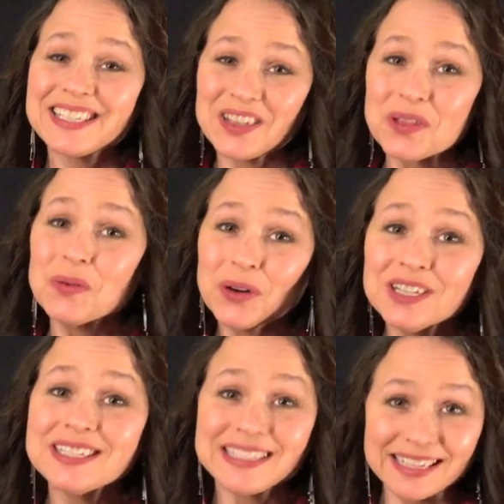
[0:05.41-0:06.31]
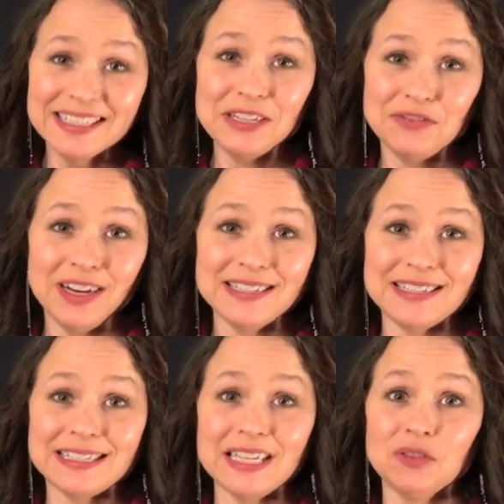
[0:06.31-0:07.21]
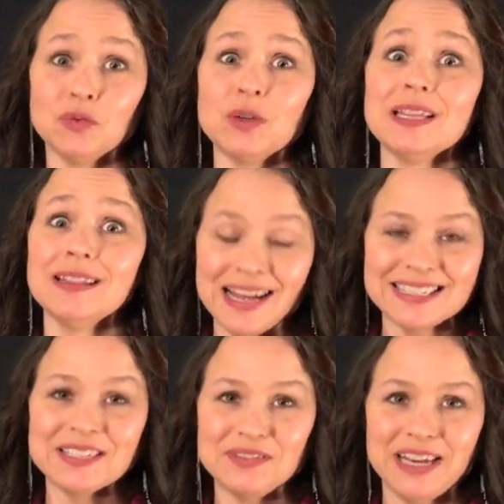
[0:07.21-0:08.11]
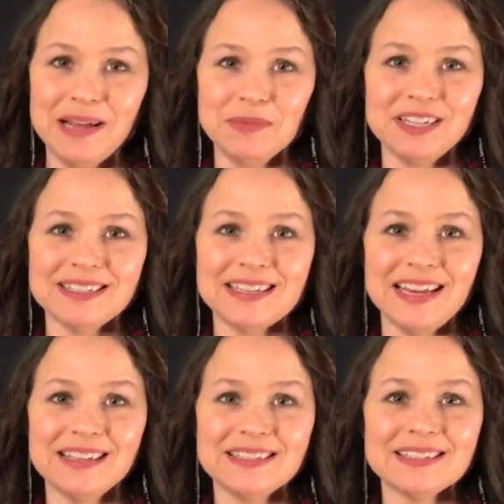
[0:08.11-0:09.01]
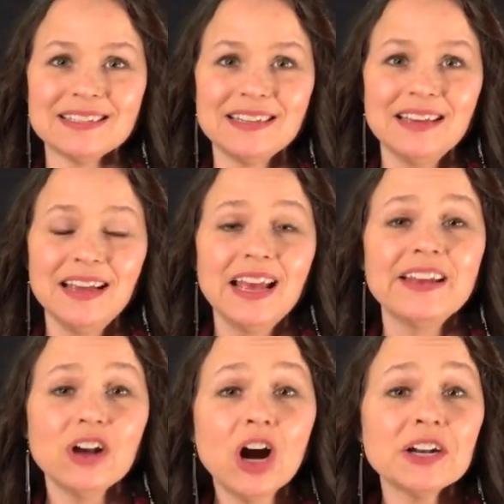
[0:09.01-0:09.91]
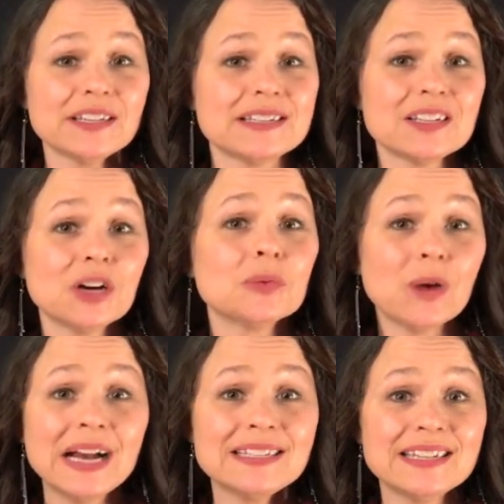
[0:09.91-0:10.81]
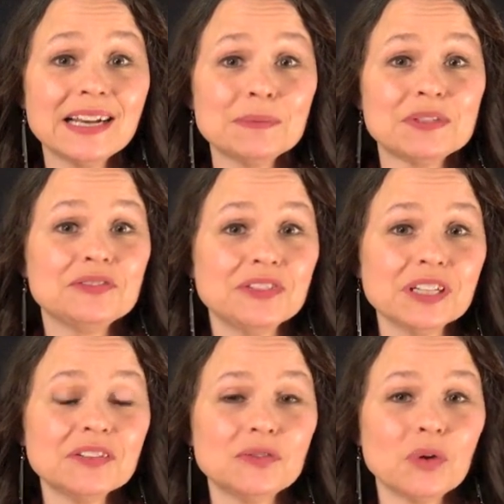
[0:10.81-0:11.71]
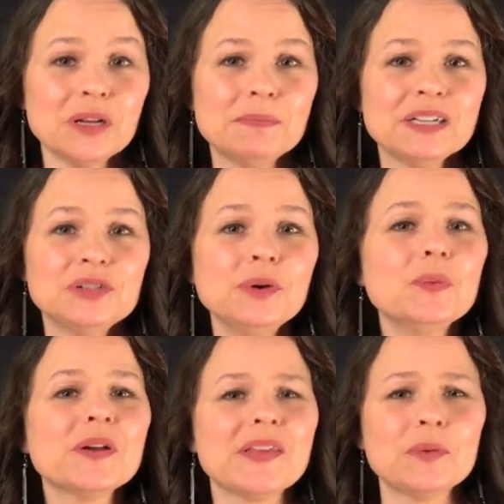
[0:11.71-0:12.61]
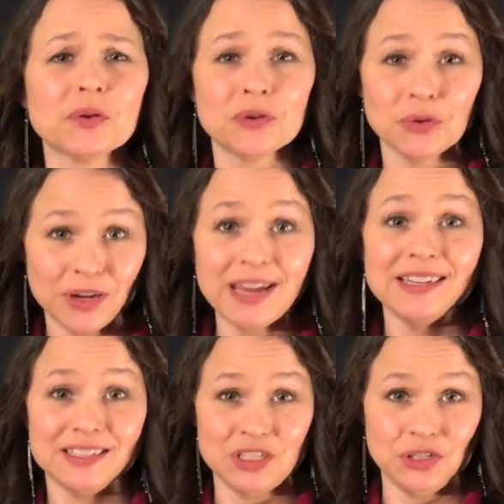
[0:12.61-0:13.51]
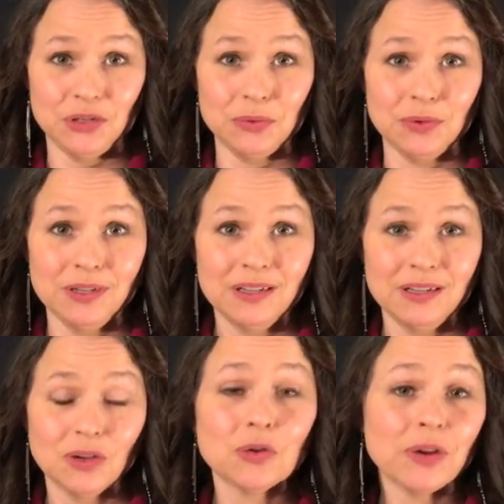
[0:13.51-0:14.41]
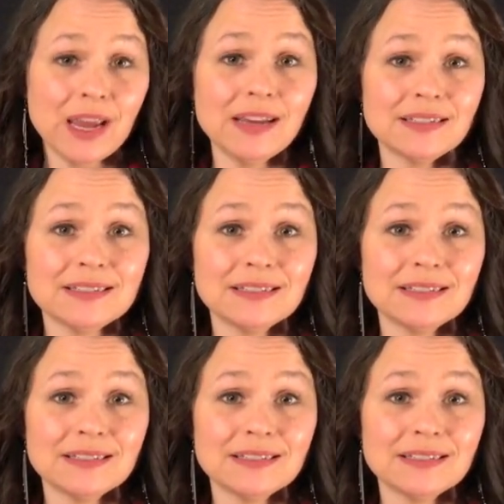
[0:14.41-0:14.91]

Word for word: So the world suddenly finds itself with lots of time on its hands. And artists are rising up to fill the void by doing what they were created to do, create.